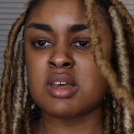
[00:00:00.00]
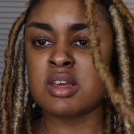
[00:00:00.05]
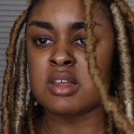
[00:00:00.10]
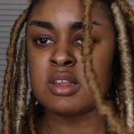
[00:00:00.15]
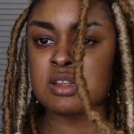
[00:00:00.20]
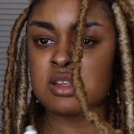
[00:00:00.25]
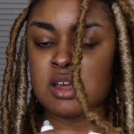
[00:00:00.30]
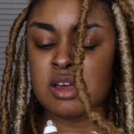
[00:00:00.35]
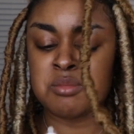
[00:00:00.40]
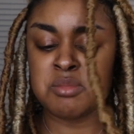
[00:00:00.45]
and
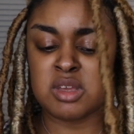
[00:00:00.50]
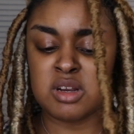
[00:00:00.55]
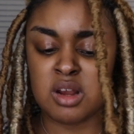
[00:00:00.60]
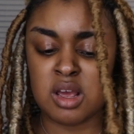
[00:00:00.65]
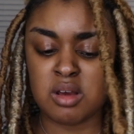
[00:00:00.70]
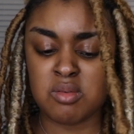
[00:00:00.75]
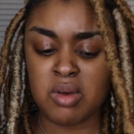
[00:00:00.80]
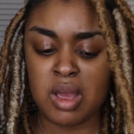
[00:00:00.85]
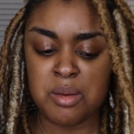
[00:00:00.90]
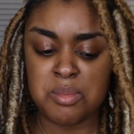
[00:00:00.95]
I
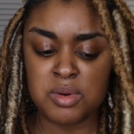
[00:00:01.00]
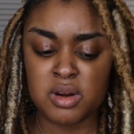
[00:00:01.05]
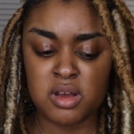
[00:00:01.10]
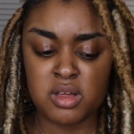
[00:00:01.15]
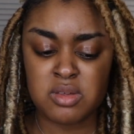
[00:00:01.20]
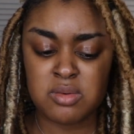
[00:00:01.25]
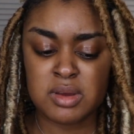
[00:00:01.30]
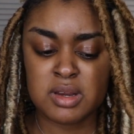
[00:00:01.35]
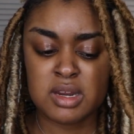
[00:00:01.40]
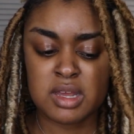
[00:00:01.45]
wrap it all
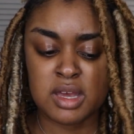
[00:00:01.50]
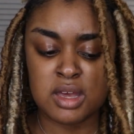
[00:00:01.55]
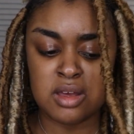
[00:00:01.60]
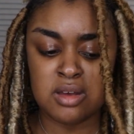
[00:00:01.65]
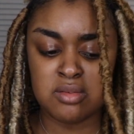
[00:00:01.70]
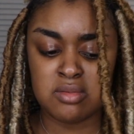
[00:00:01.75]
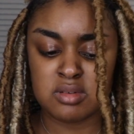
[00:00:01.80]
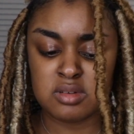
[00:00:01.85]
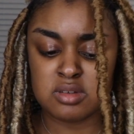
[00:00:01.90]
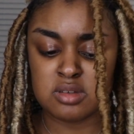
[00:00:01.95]
the way
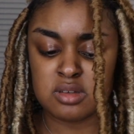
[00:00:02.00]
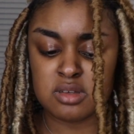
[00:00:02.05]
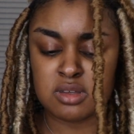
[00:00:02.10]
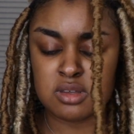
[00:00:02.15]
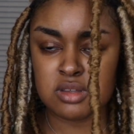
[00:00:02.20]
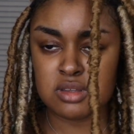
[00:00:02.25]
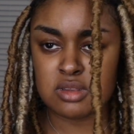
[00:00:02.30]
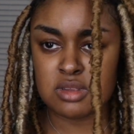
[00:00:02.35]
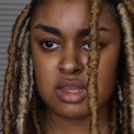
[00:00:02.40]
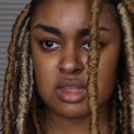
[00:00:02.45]
down
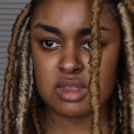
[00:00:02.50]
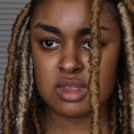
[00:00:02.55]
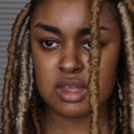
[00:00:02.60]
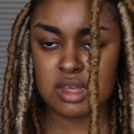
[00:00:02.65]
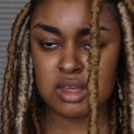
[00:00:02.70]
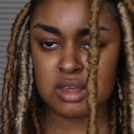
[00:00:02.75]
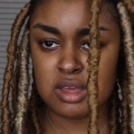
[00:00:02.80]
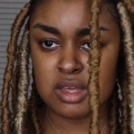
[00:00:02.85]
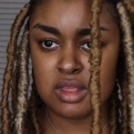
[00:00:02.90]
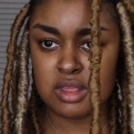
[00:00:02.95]
to the
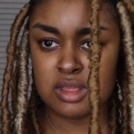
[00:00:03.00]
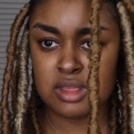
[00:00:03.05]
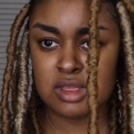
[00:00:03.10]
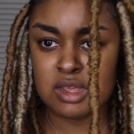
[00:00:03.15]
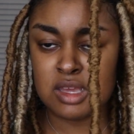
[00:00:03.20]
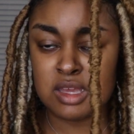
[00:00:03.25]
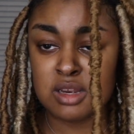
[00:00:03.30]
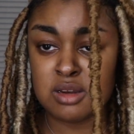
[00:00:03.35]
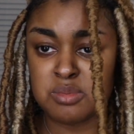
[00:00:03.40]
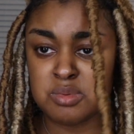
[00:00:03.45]

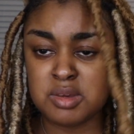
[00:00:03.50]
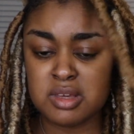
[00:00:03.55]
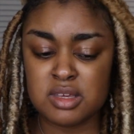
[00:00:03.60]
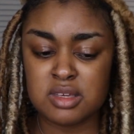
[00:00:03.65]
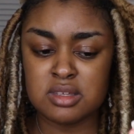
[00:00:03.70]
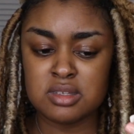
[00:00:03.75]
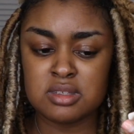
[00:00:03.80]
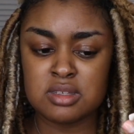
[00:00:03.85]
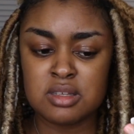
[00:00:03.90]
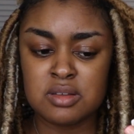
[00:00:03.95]
end
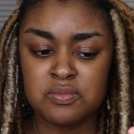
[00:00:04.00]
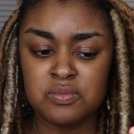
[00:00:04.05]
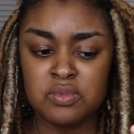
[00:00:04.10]
piece,